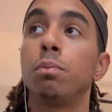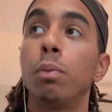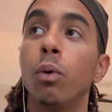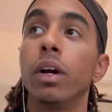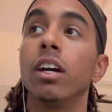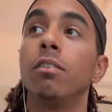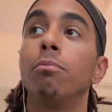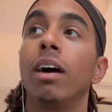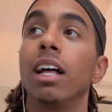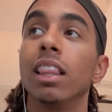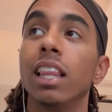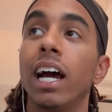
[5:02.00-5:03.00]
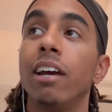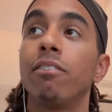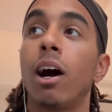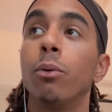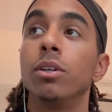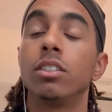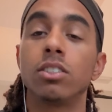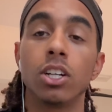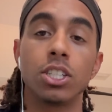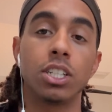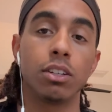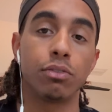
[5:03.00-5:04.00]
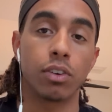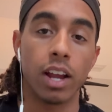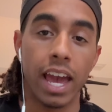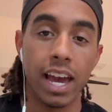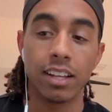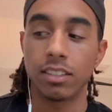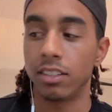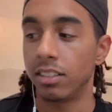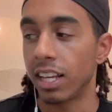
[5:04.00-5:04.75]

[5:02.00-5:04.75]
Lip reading: point of my life, I was searching for answers.